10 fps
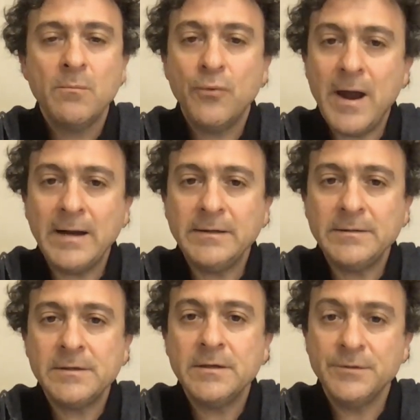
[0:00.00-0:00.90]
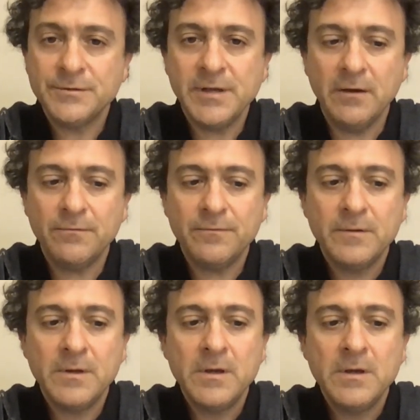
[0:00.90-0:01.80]
Practice yourself.
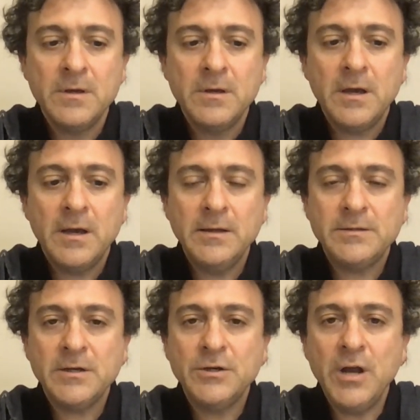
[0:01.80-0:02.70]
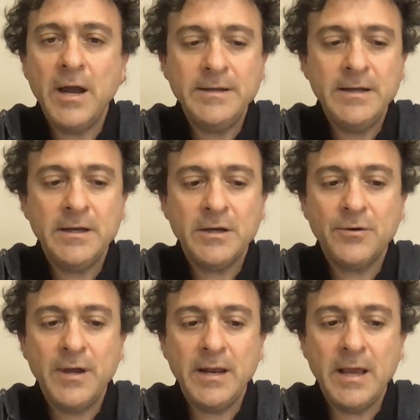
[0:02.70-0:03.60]
It's a good idea to
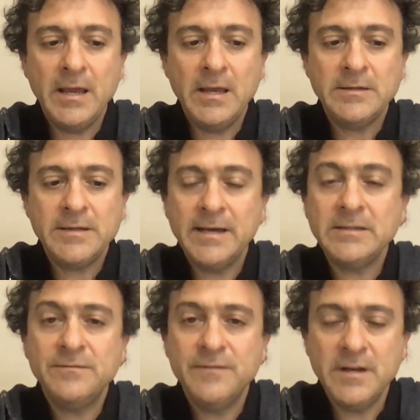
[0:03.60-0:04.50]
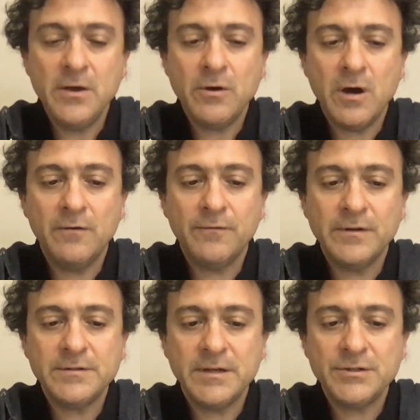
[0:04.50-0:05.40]
create a test video
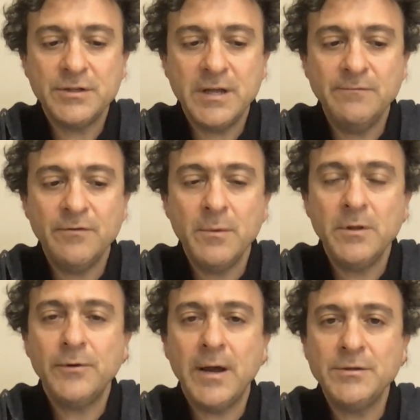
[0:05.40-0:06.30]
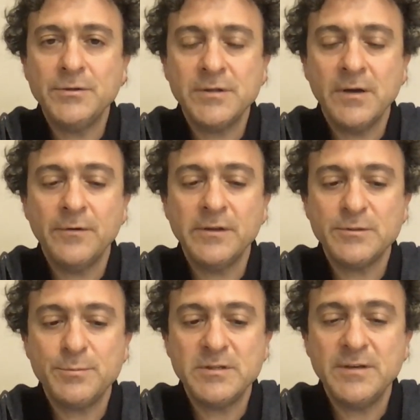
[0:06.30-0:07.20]
conference session and familiarize yourself with the
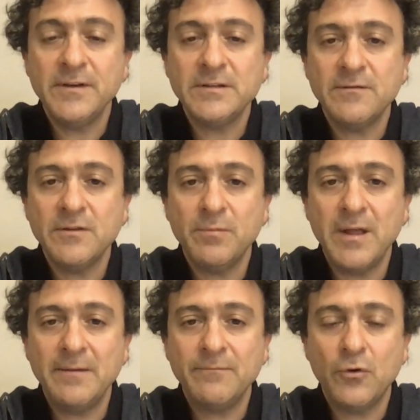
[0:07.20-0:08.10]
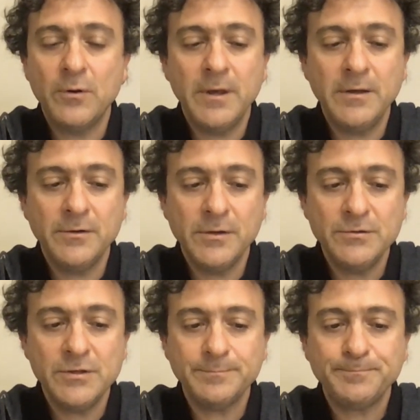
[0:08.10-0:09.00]
specifics of the platform that you're
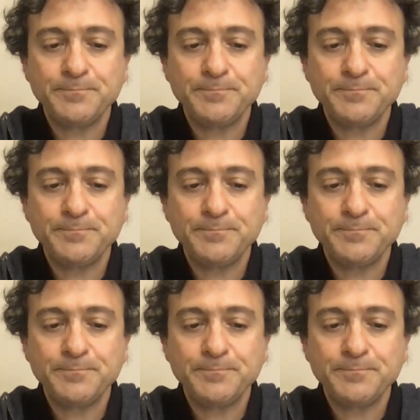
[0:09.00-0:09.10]
using.